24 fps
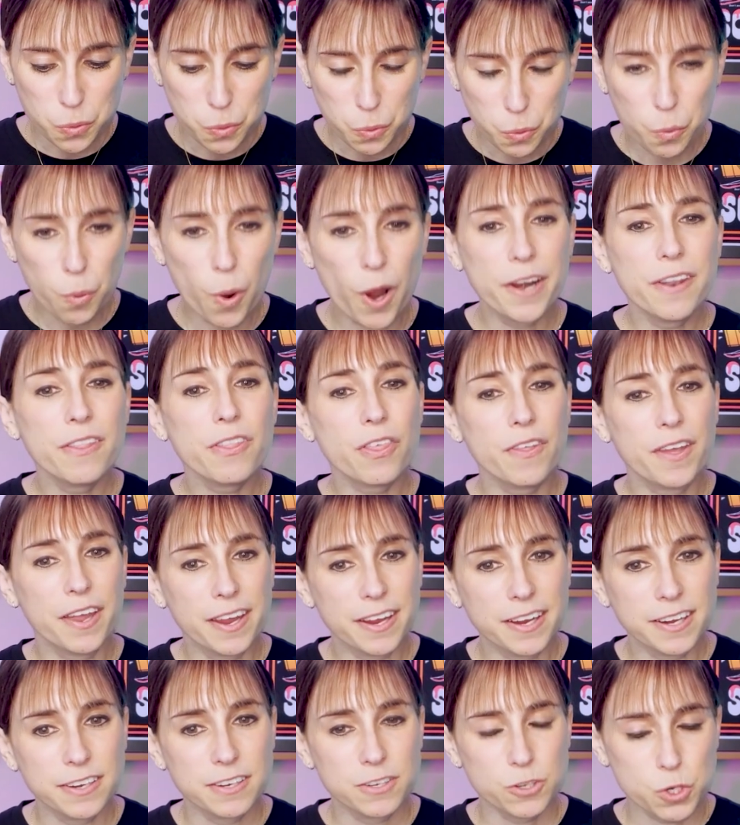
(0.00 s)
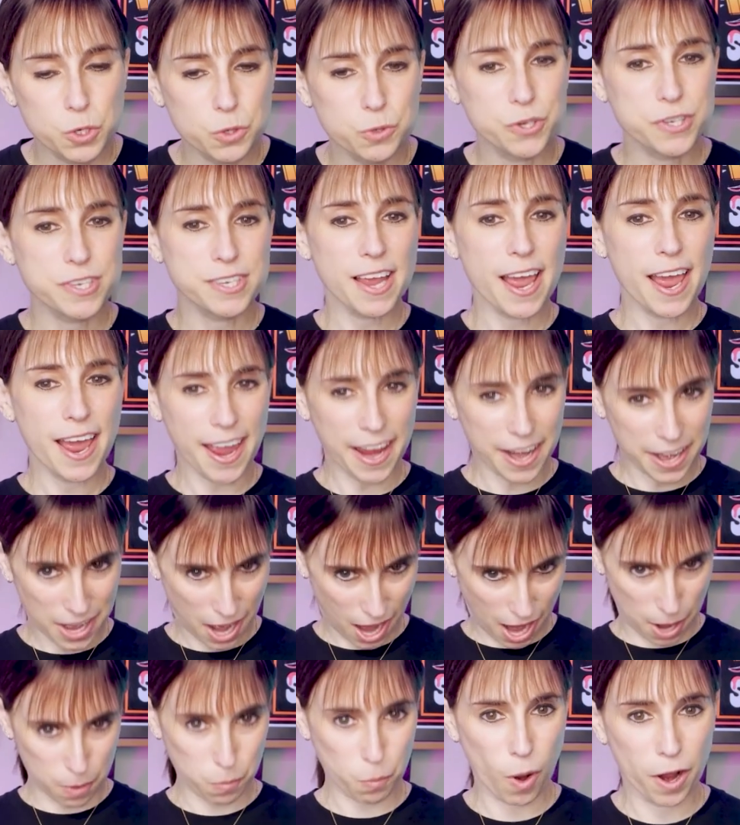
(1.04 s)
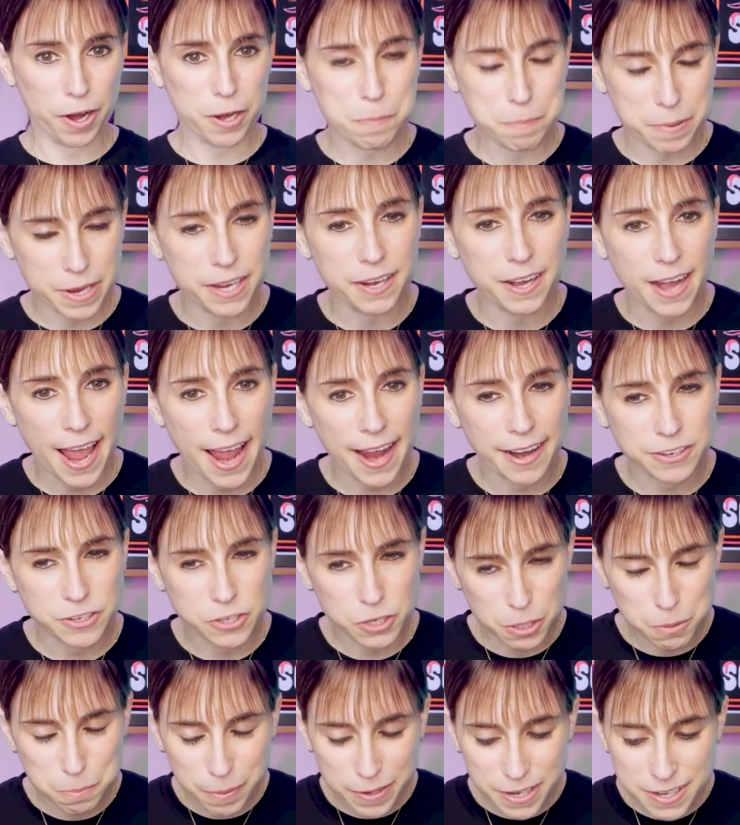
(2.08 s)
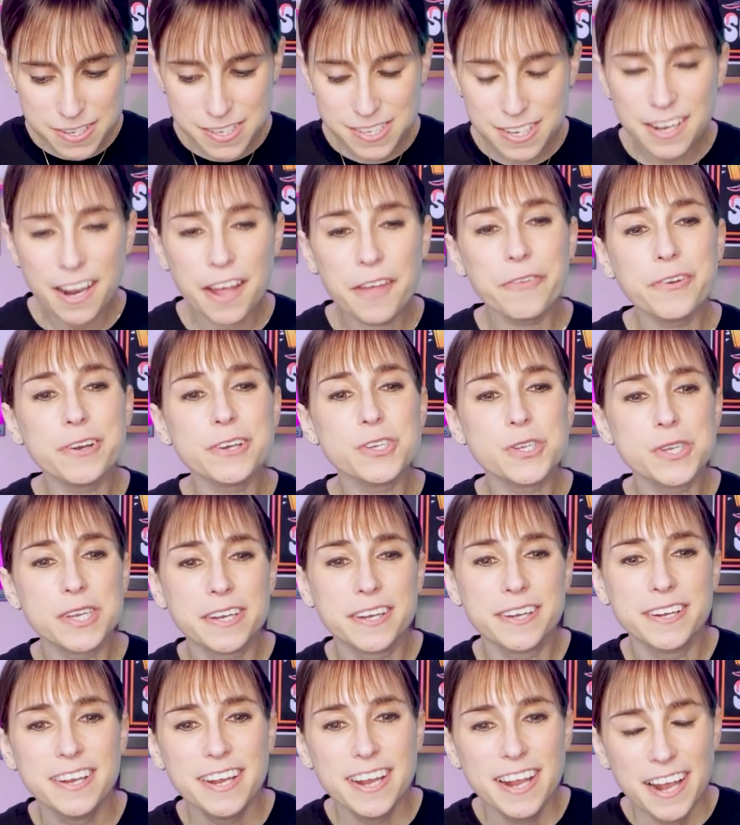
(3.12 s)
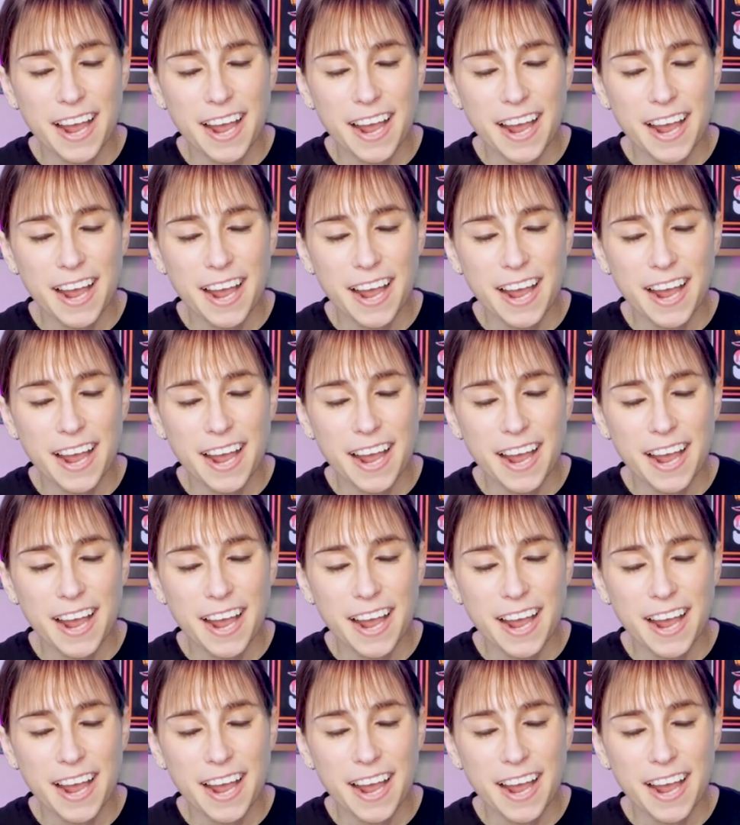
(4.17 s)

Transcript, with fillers: one thing to say i want to be an actor but it's another to